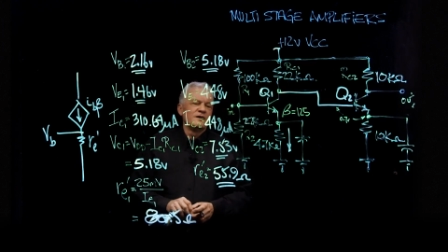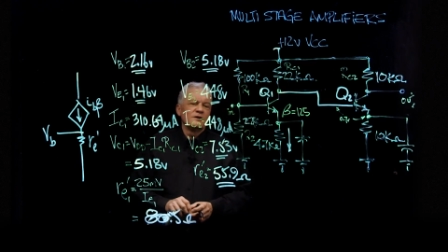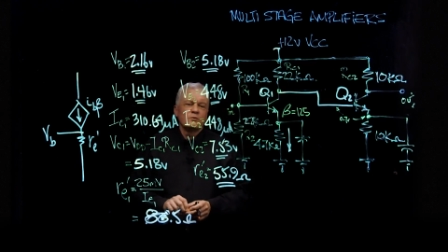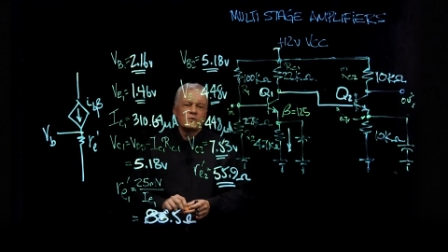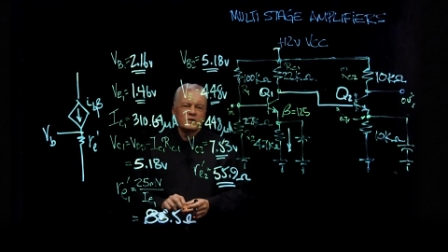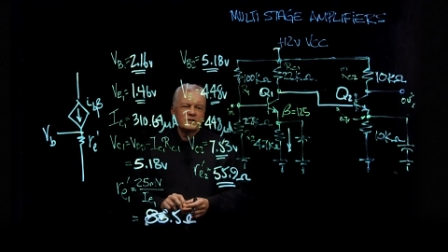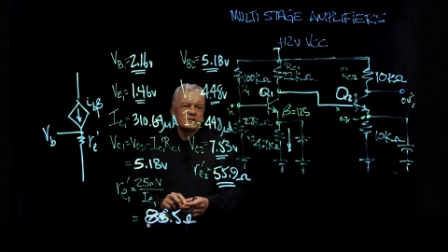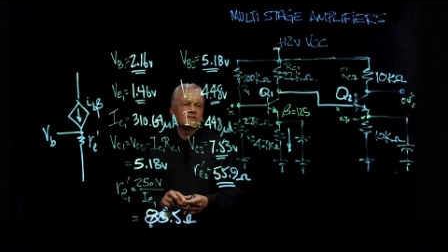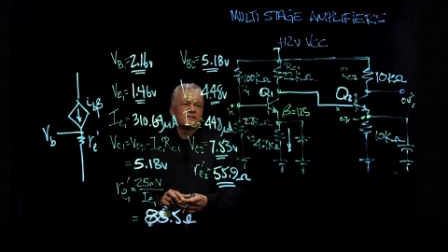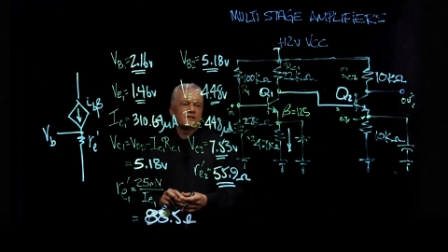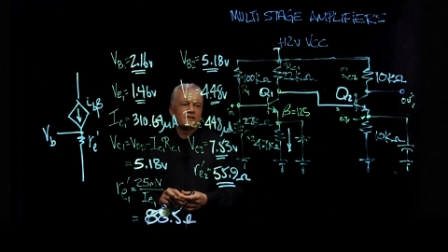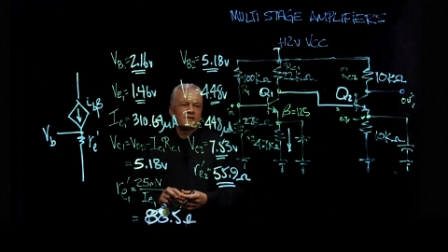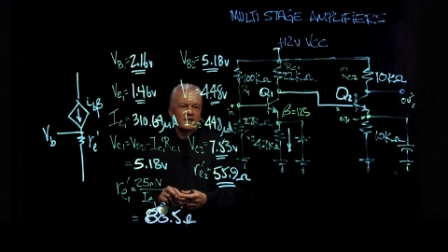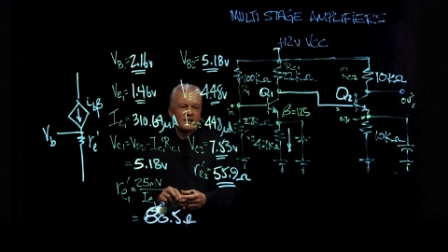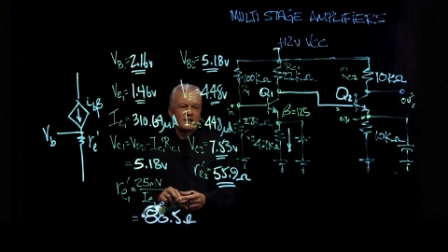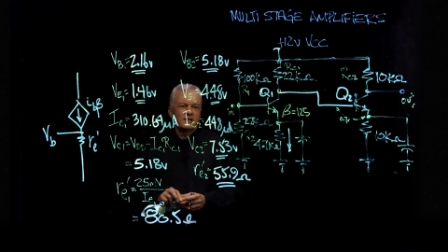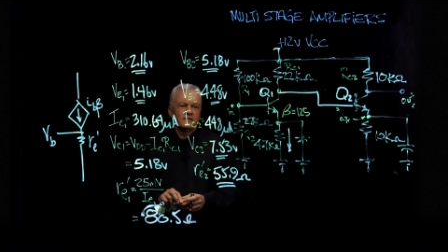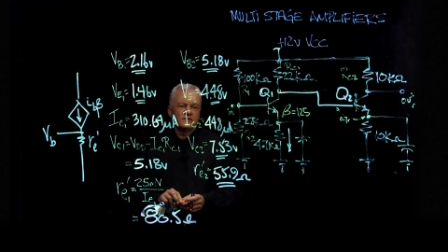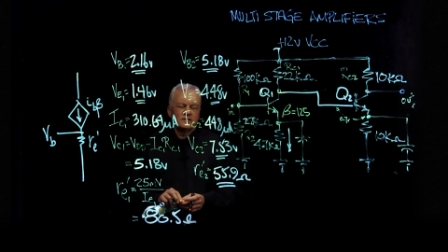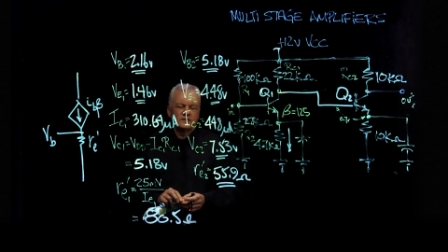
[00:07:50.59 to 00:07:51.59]
What is the
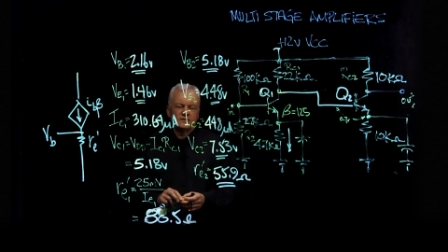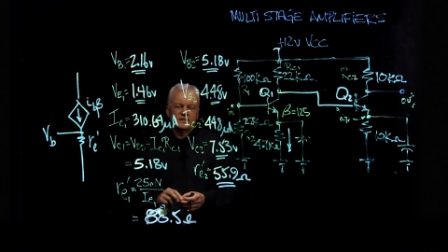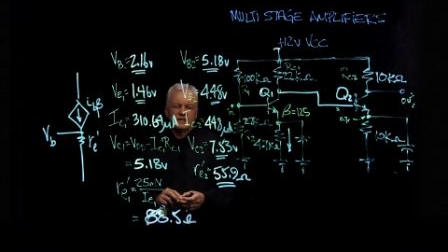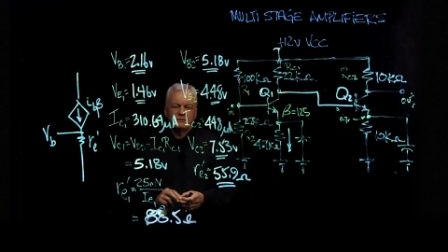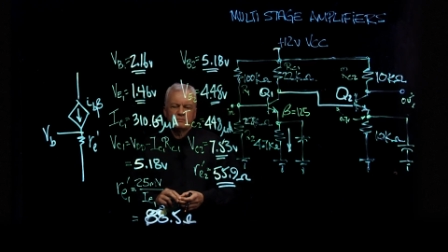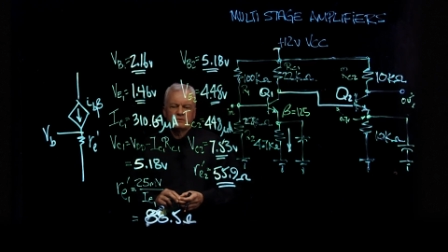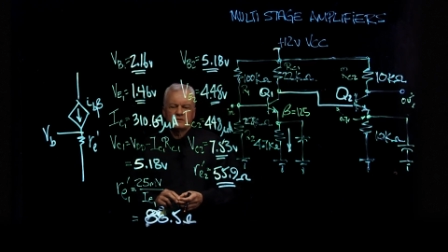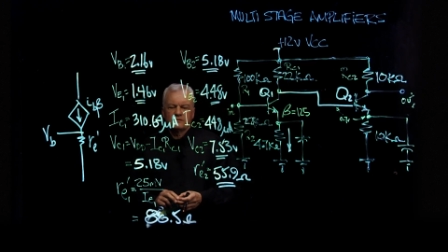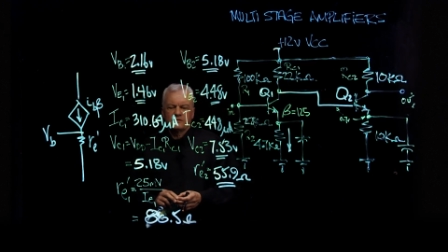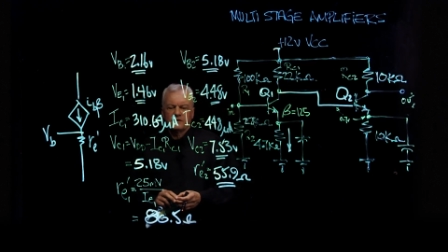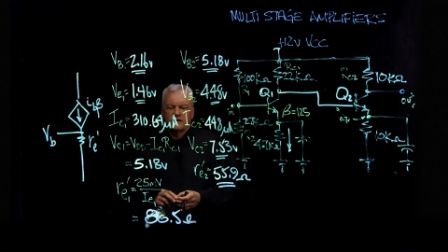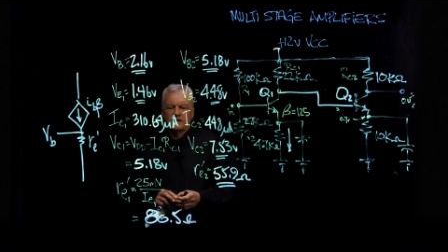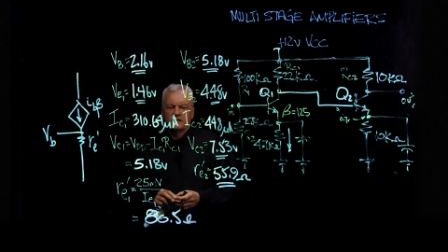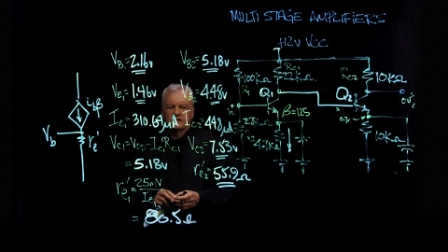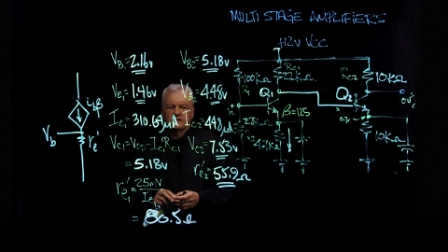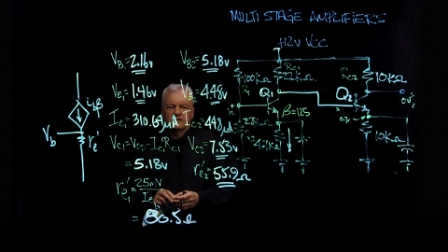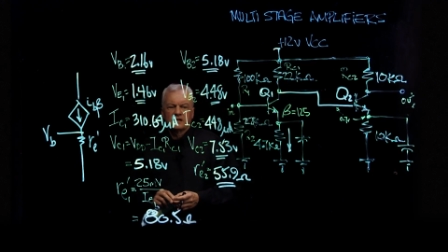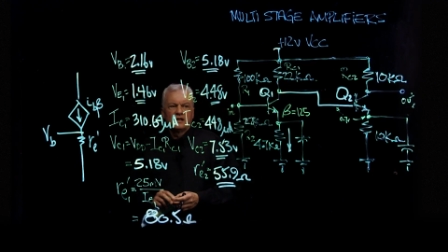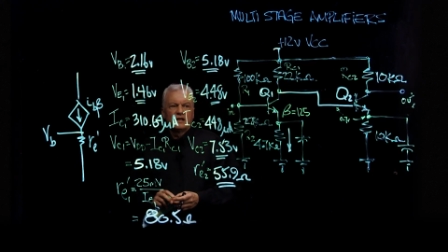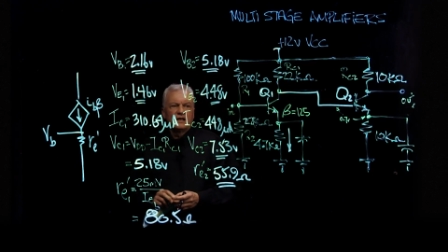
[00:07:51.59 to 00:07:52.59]
gain of these
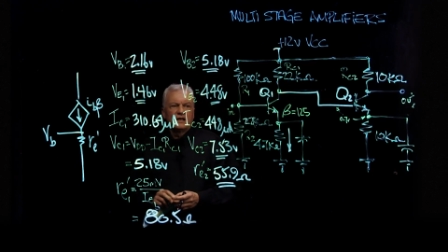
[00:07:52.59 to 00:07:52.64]
amplifiers?